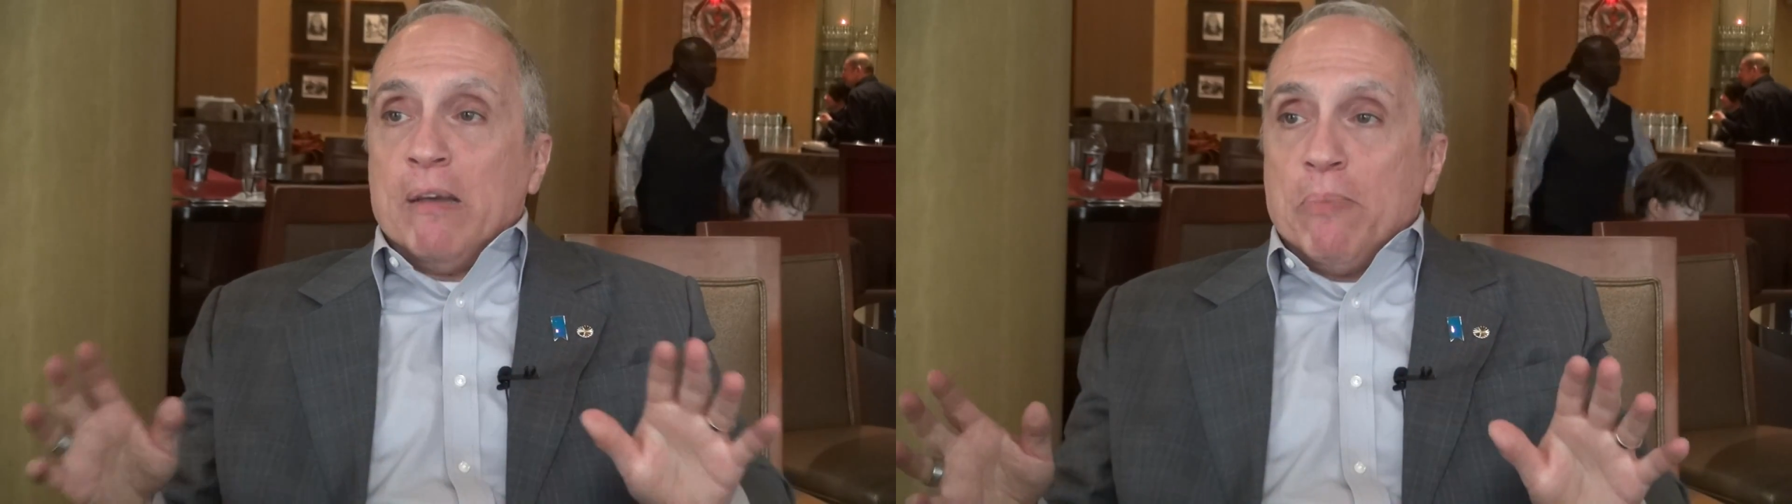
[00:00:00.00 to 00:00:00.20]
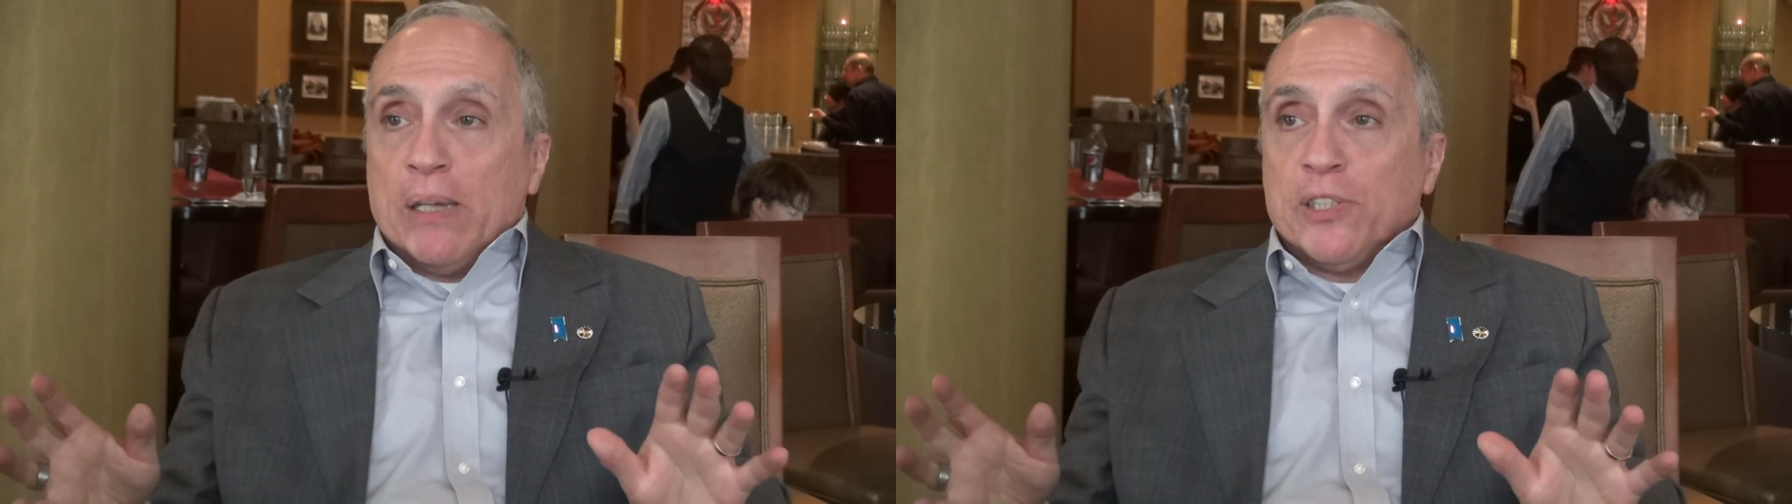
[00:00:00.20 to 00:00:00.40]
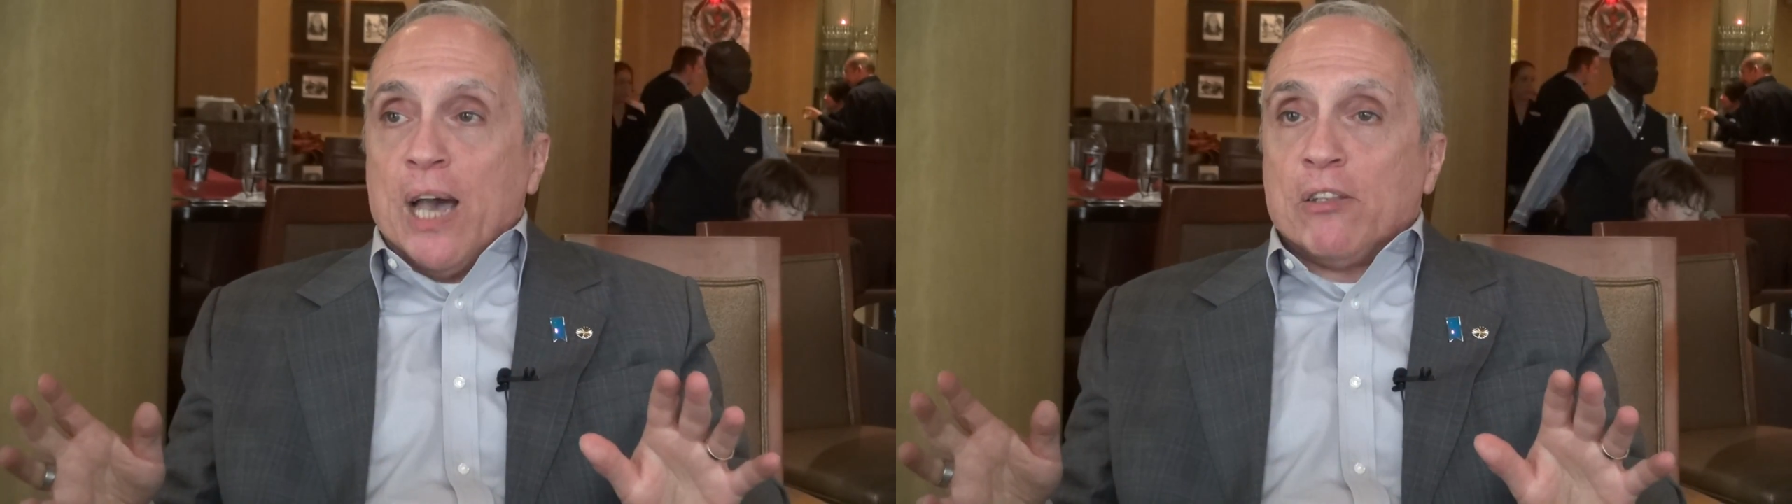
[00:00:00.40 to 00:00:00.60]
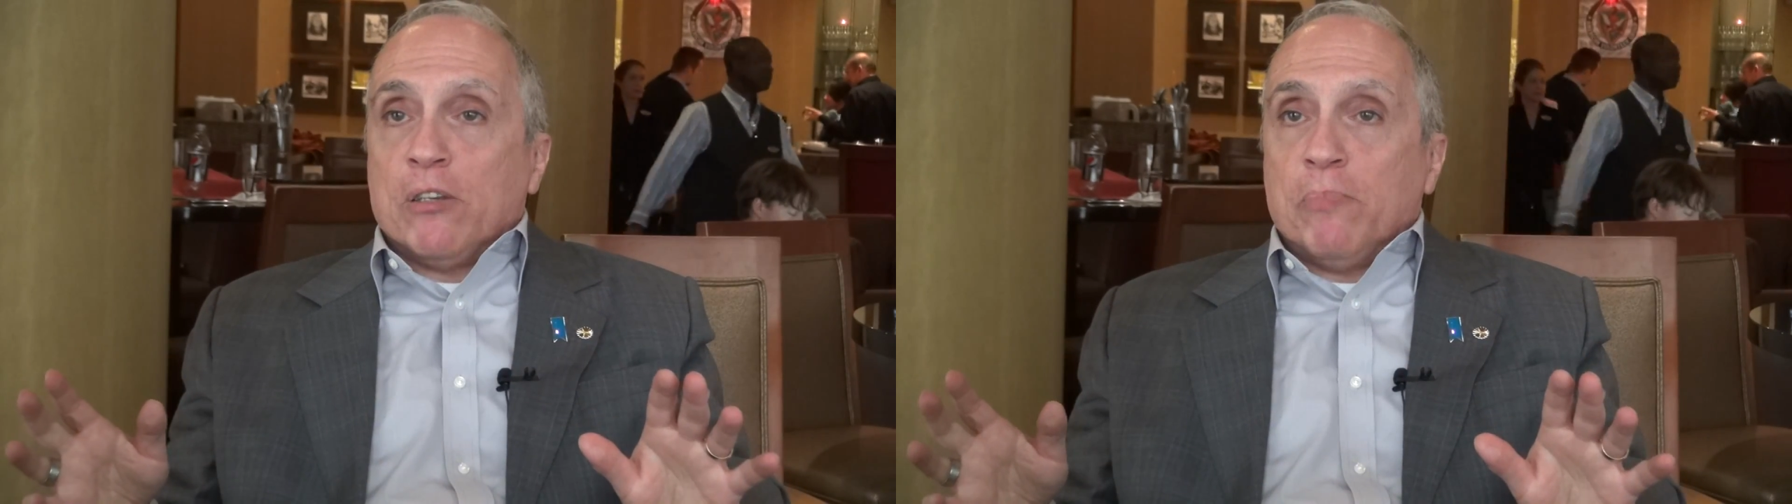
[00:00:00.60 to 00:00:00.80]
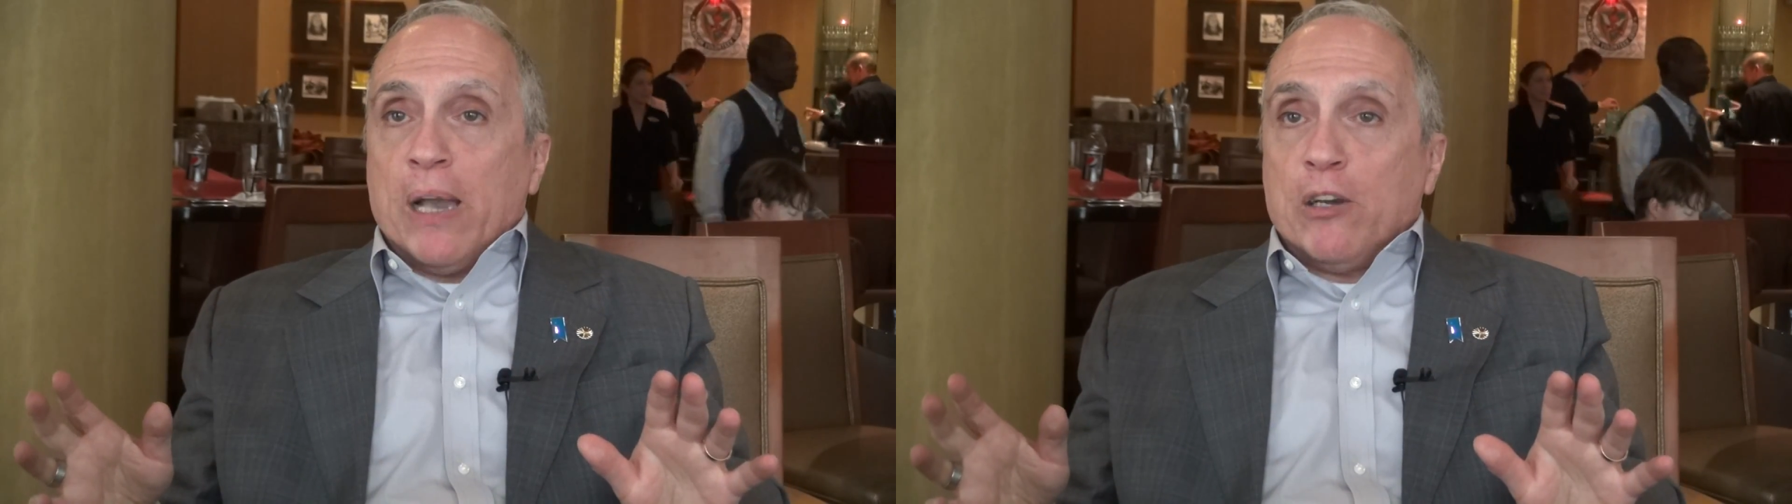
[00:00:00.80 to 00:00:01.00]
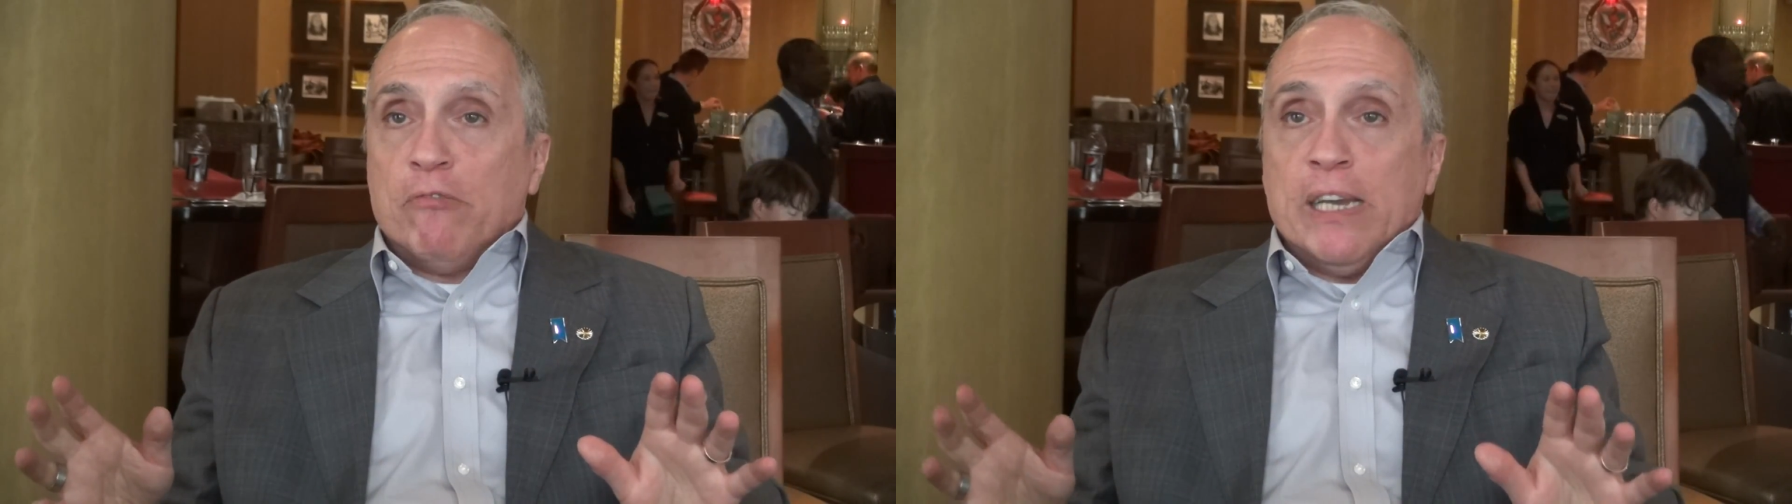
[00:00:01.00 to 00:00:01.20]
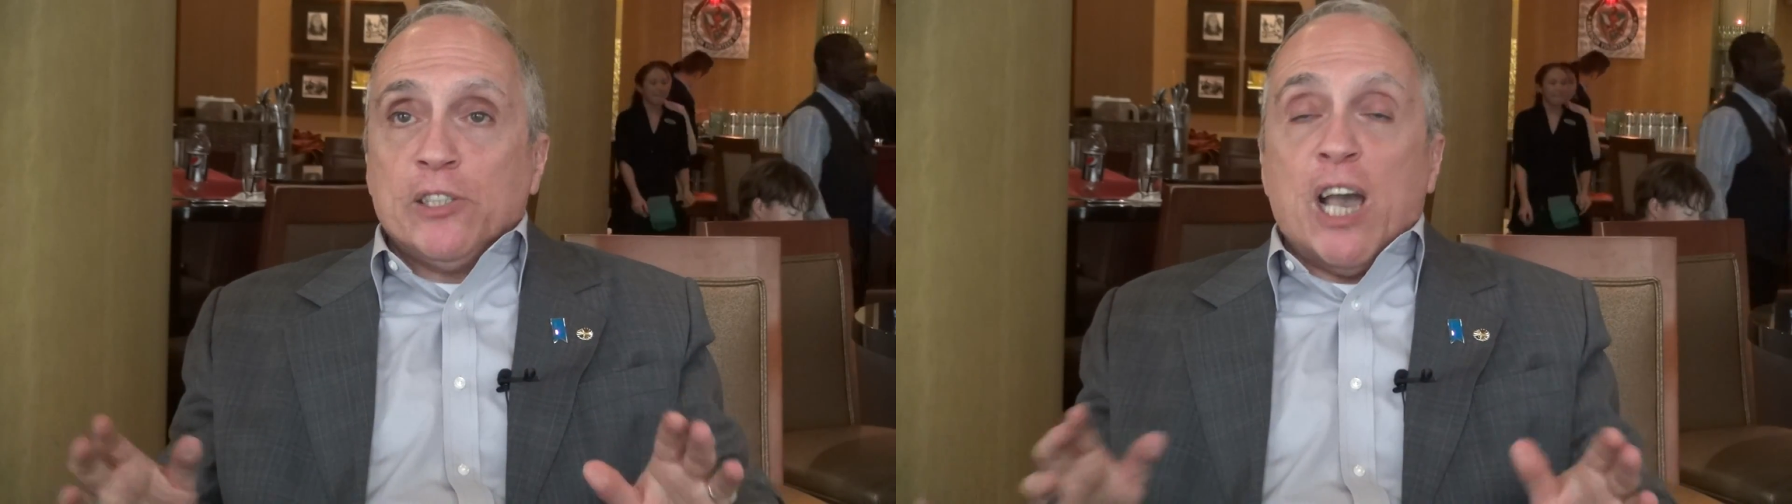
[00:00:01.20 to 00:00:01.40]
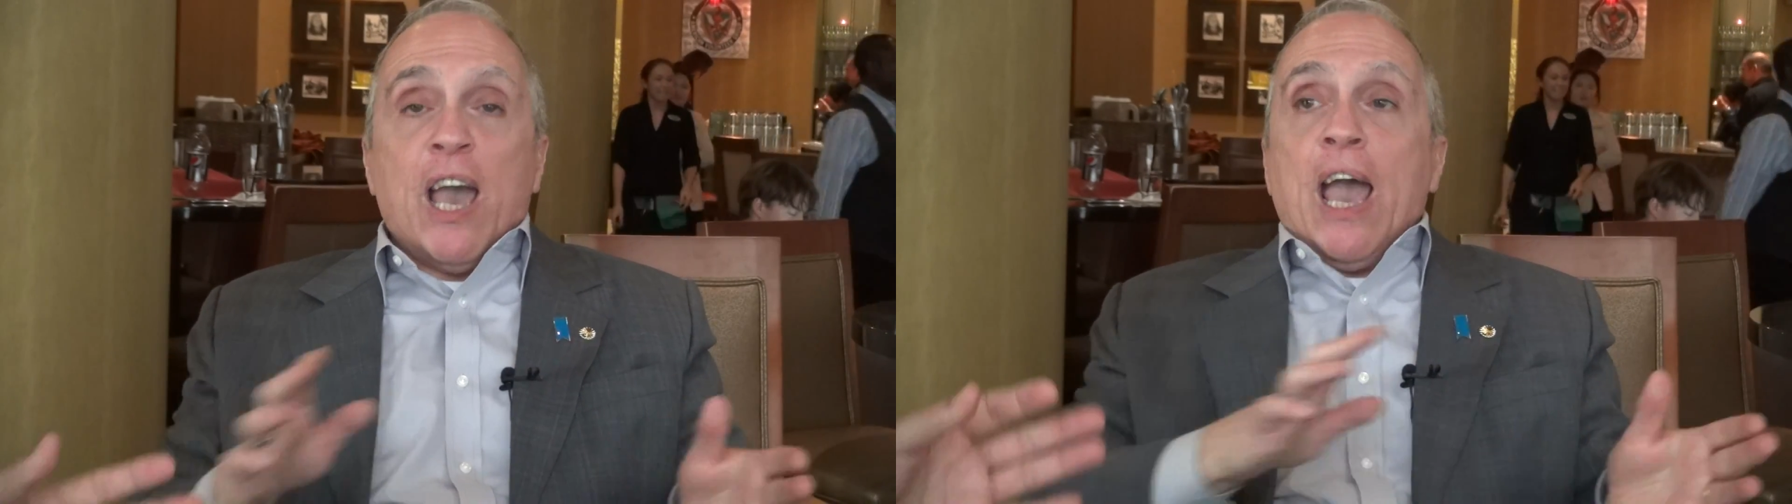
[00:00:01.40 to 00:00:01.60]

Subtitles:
about Koreans.